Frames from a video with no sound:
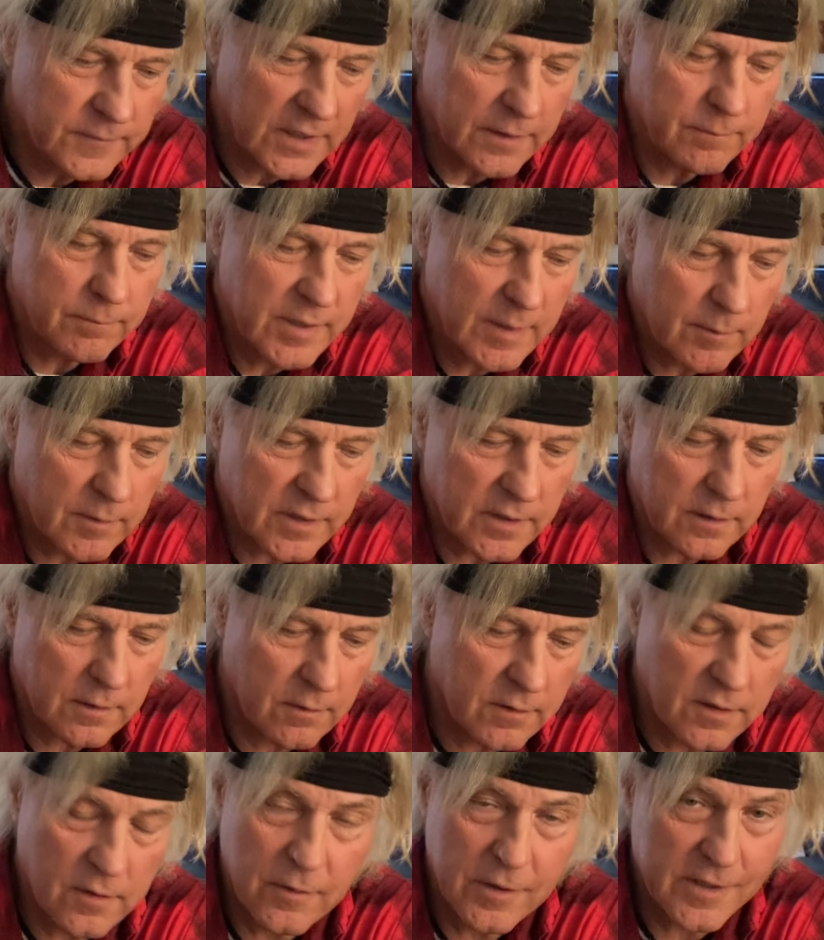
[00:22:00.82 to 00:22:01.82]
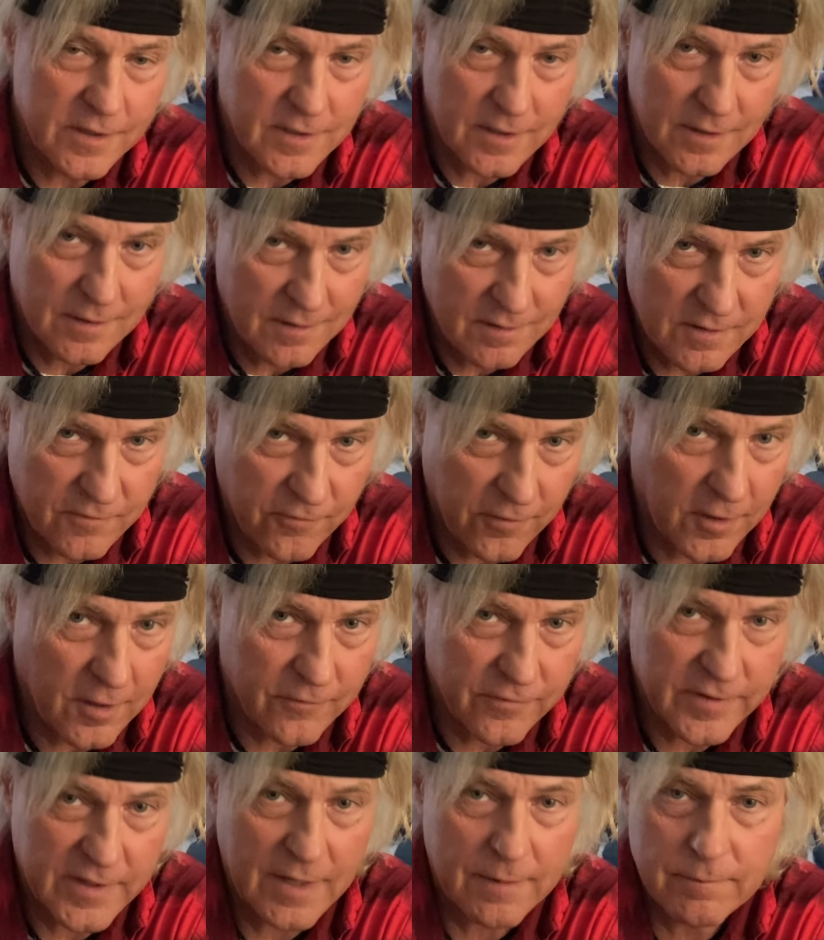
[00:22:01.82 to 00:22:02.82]
but people that don't know anything
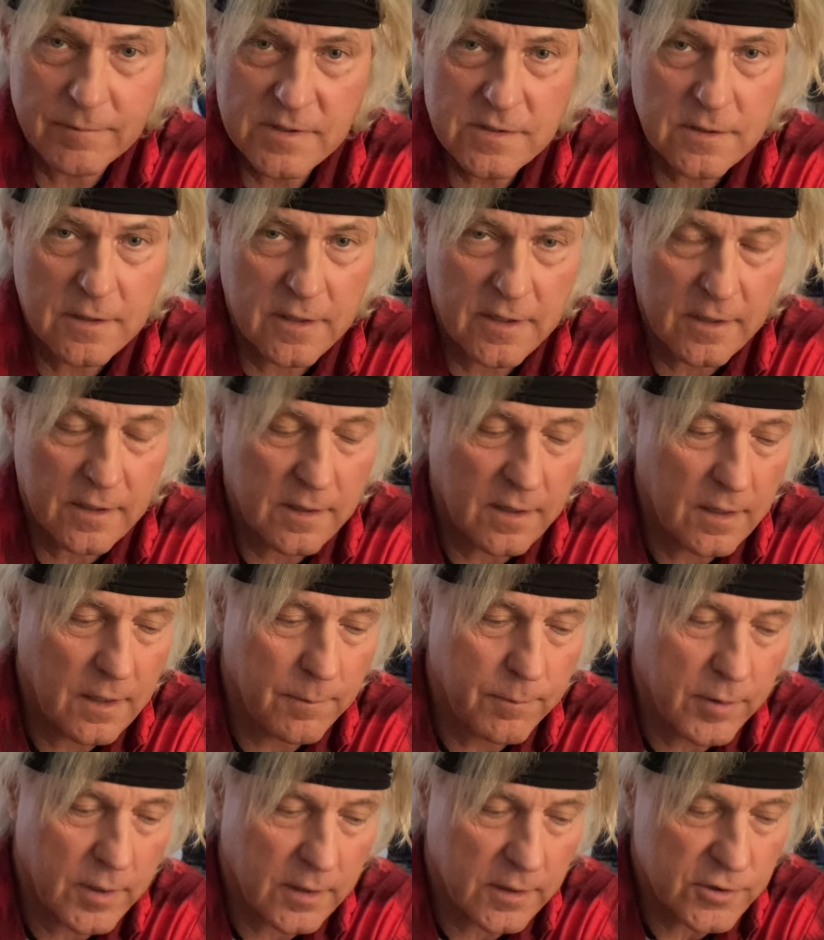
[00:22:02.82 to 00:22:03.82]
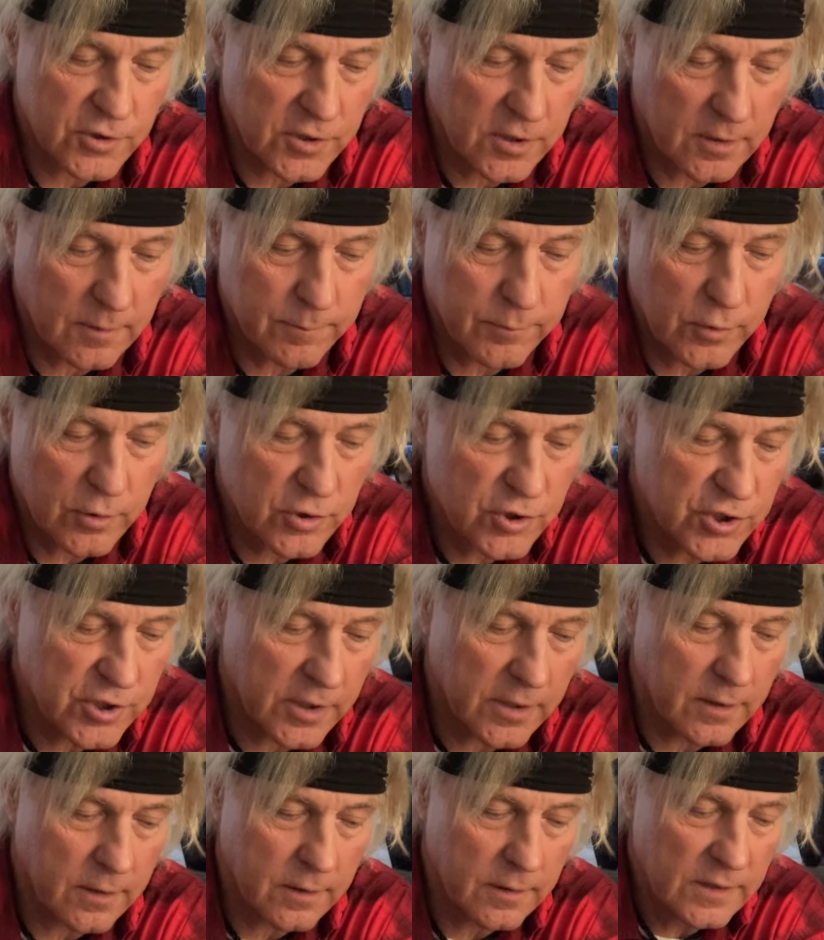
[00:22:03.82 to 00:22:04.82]
fall for that Masonic apologetic
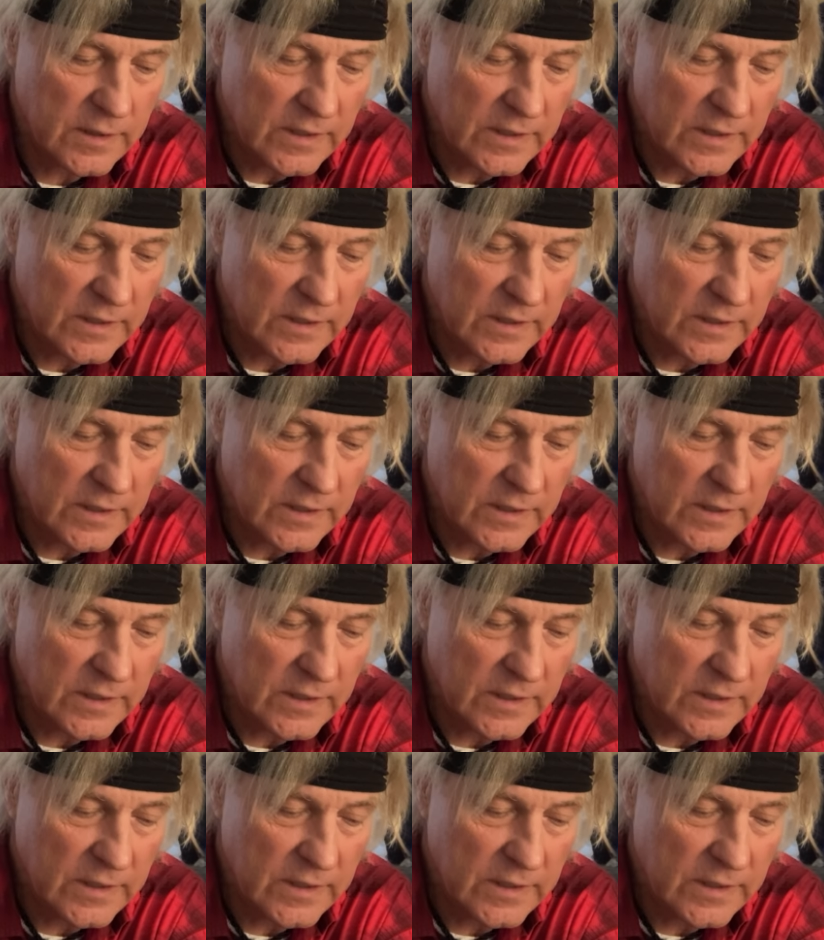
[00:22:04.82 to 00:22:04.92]
bullshit.